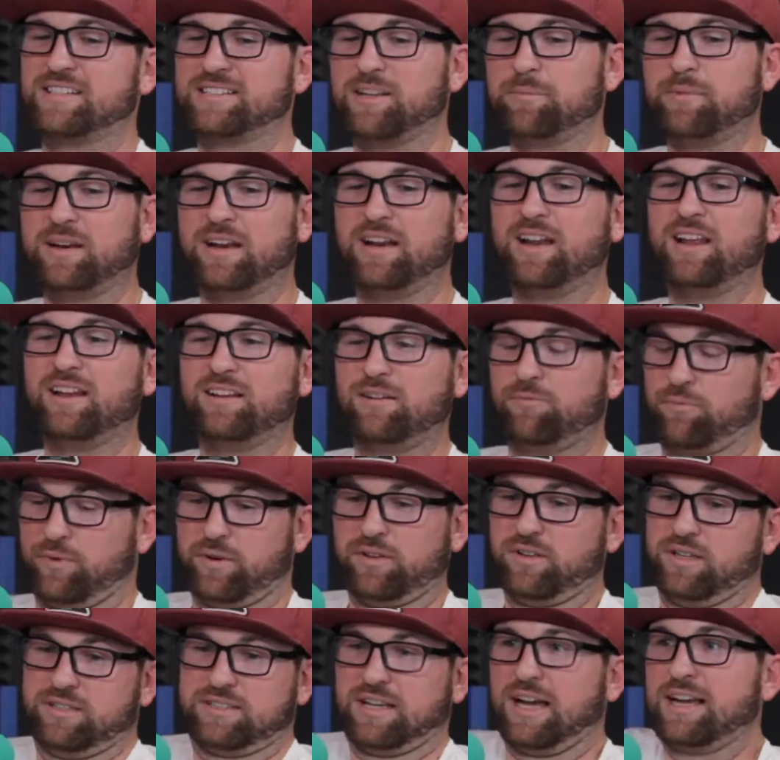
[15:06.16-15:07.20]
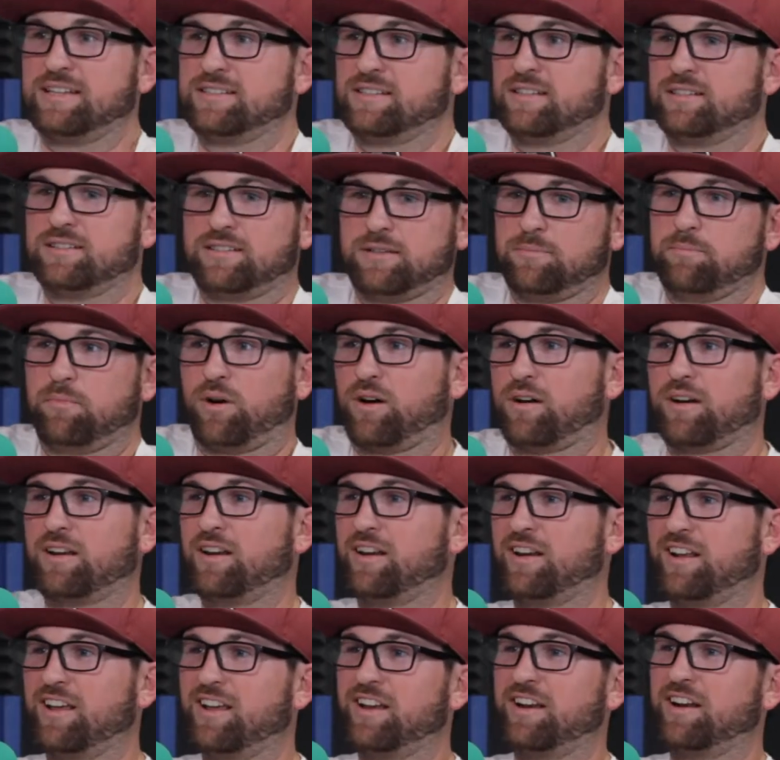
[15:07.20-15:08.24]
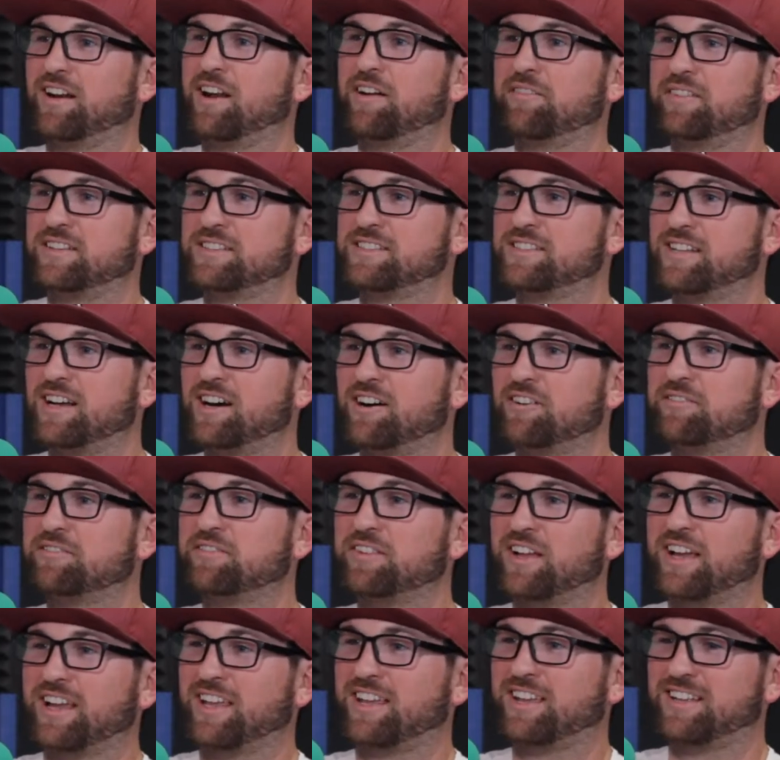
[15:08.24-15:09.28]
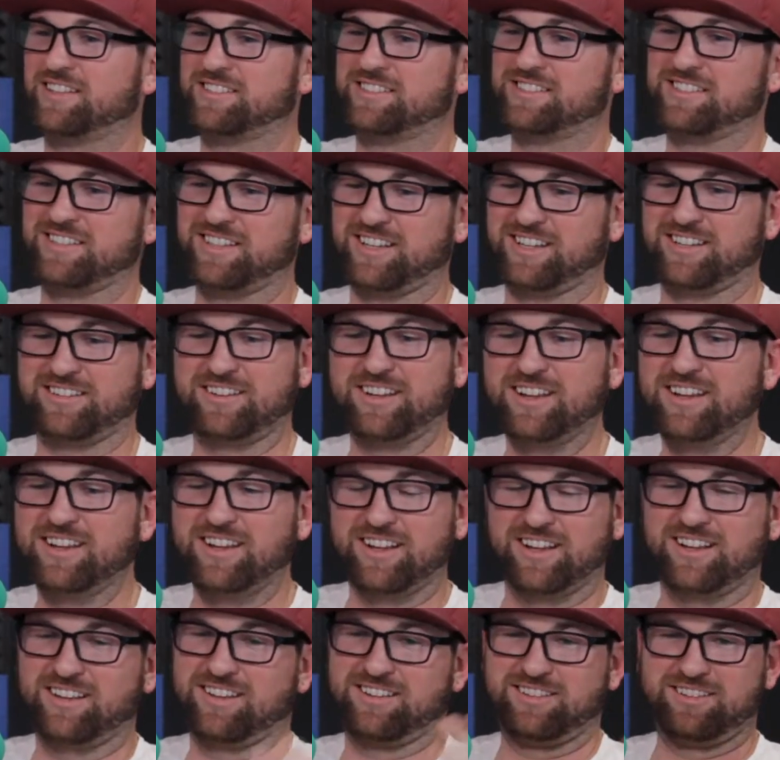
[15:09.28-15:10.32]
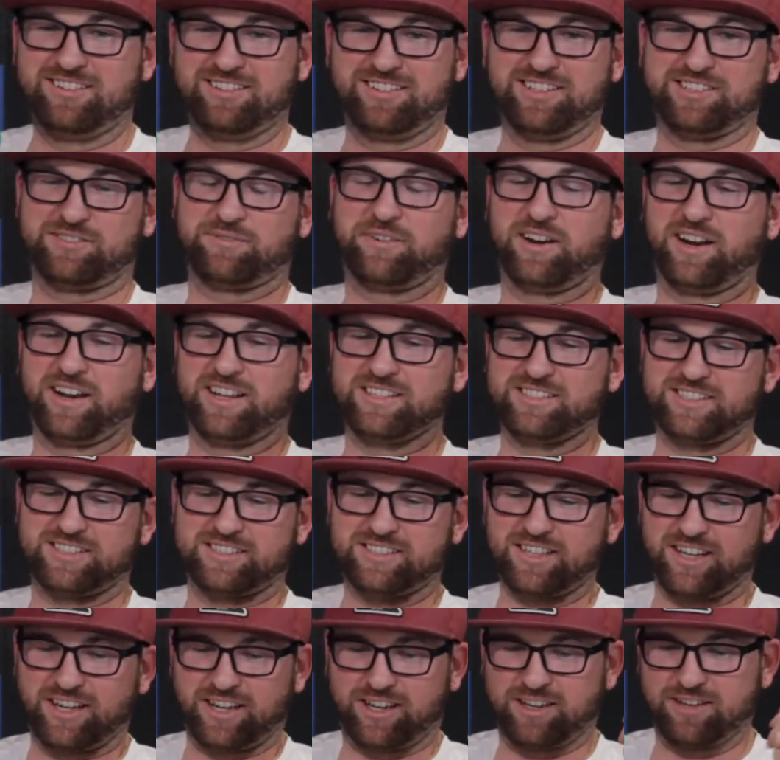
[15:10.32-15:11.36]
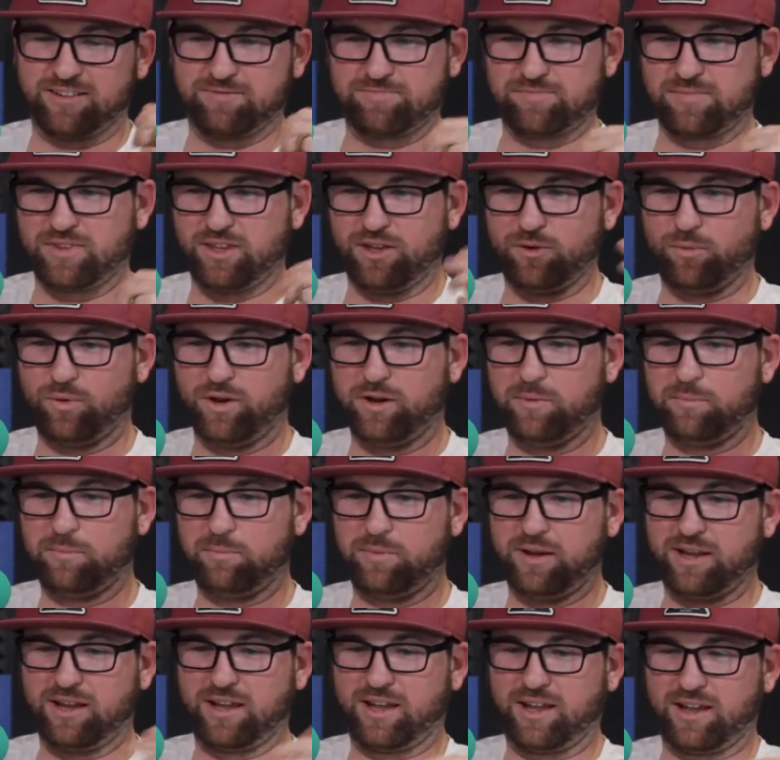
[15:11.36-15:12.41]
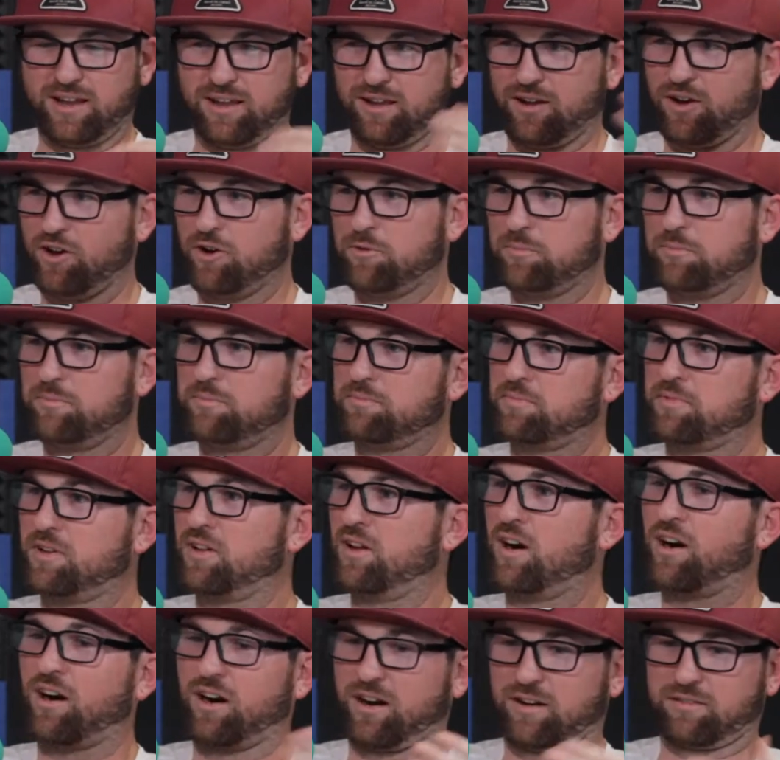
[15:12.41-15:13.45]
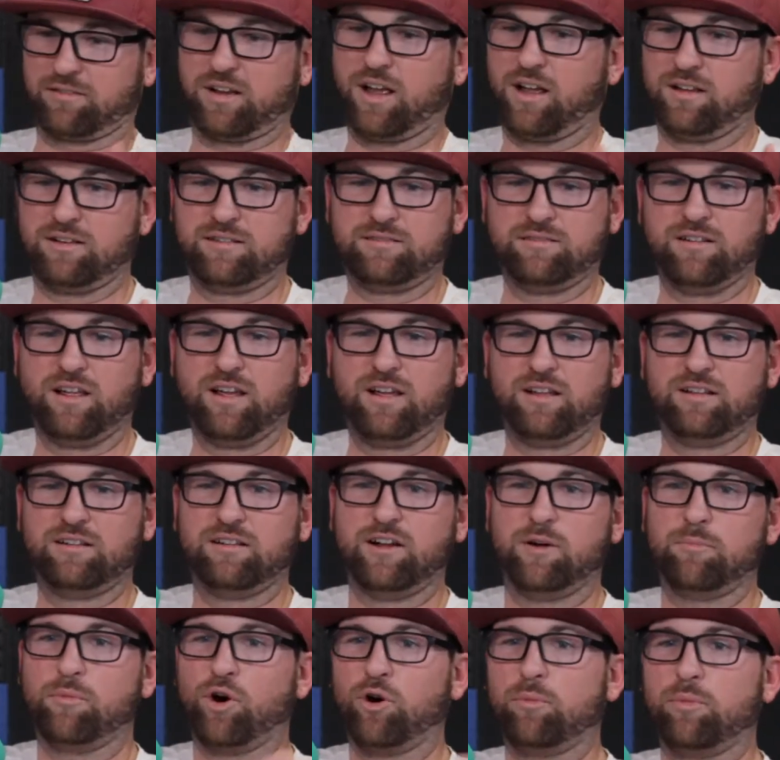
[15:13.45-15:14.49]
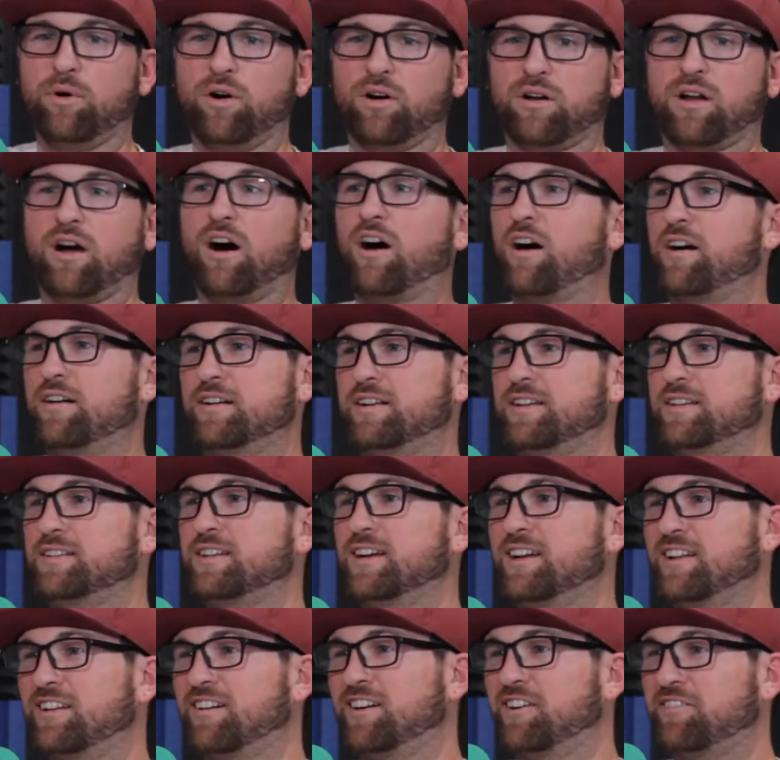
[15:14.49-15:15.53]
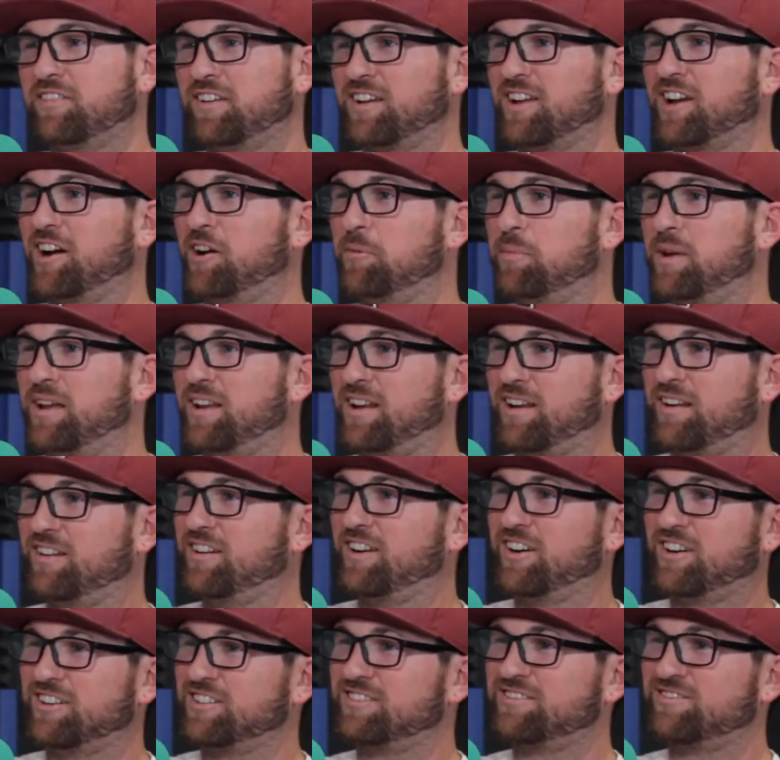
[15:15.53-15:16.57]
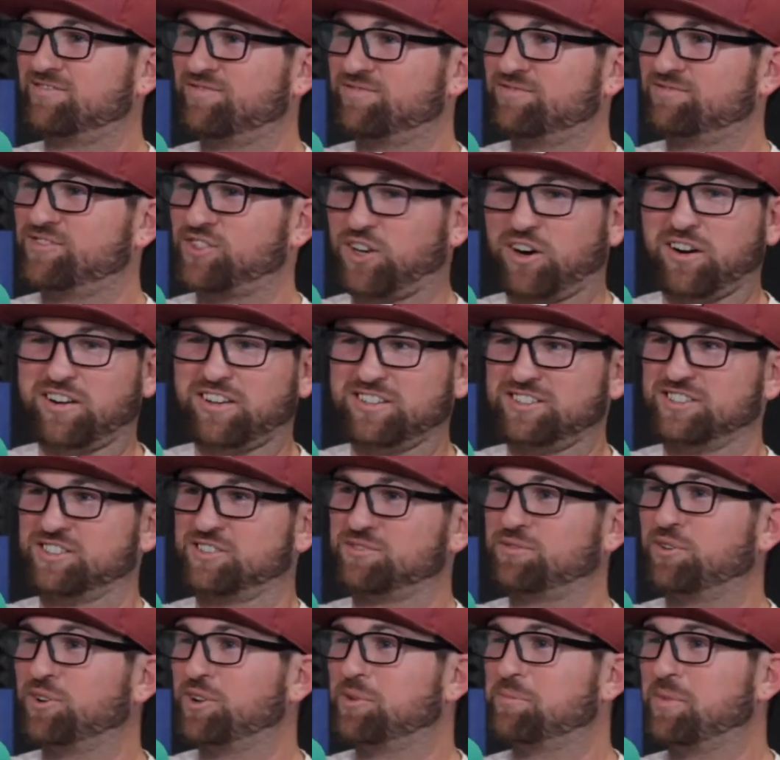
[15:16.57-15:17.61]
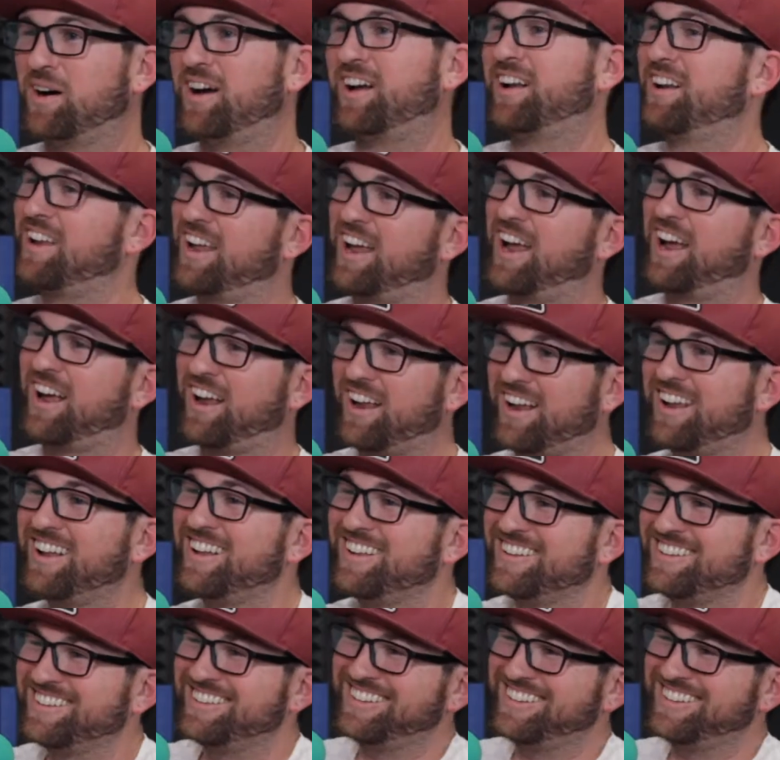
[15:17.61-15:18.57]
sense i mean it really ties into marketing in and of itself like it's it it's funny because it's like you wouldn't be a home or a, a, a mobile car detailer if you come in and you're truck is just full yeah, of mud. Yeah. yeah